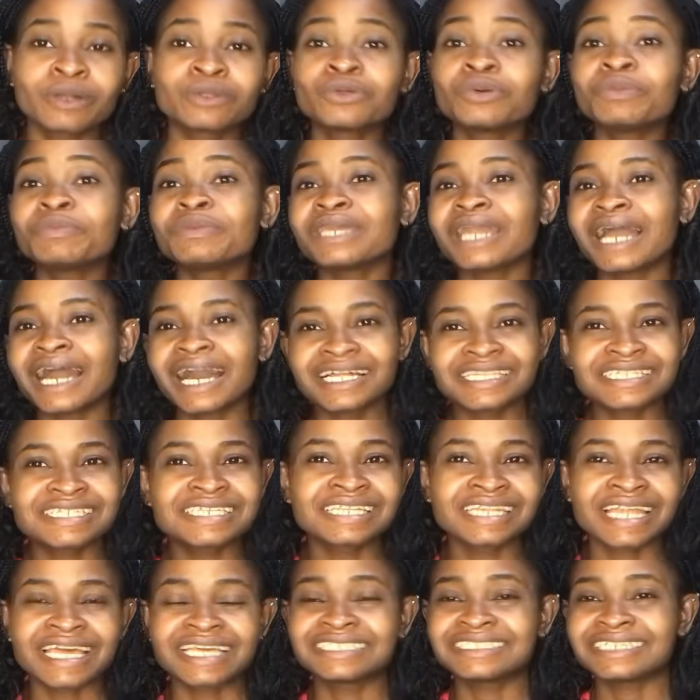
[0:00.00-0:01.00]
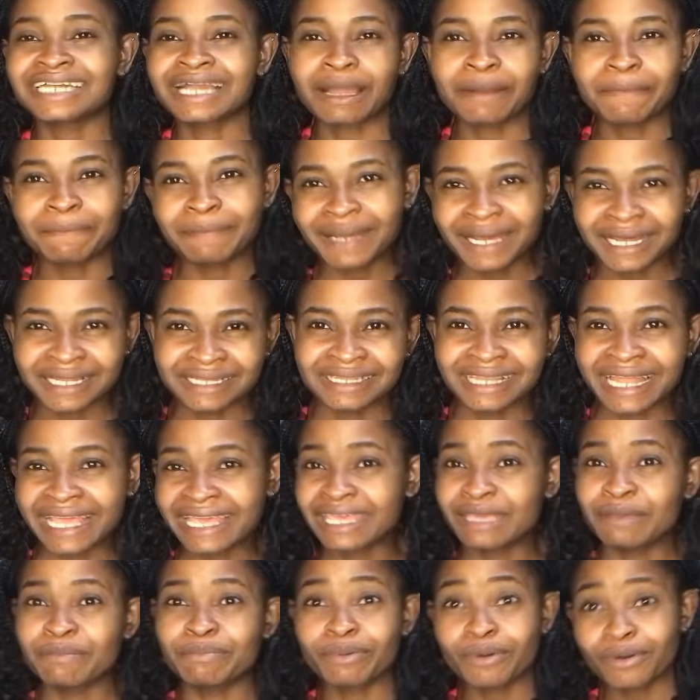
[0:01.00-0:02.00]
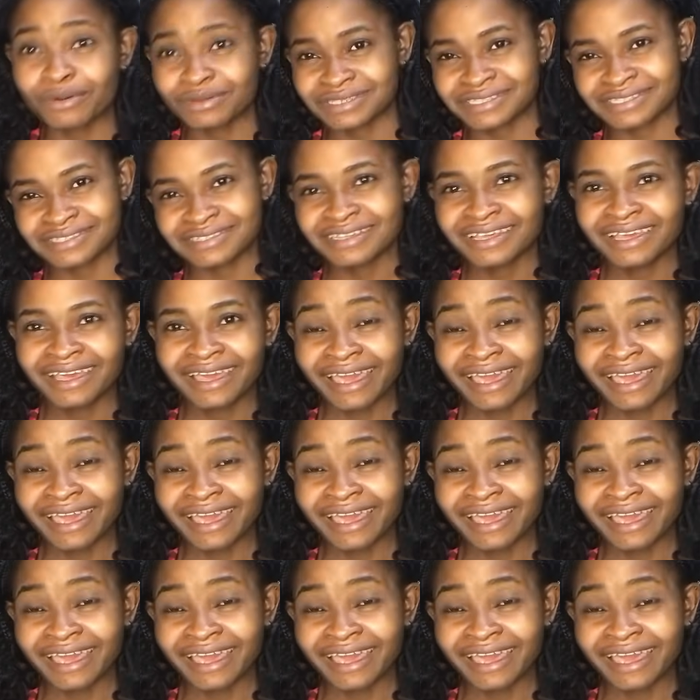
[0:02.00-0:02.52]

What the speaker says: Don't be acting like Jagaban, like a boss.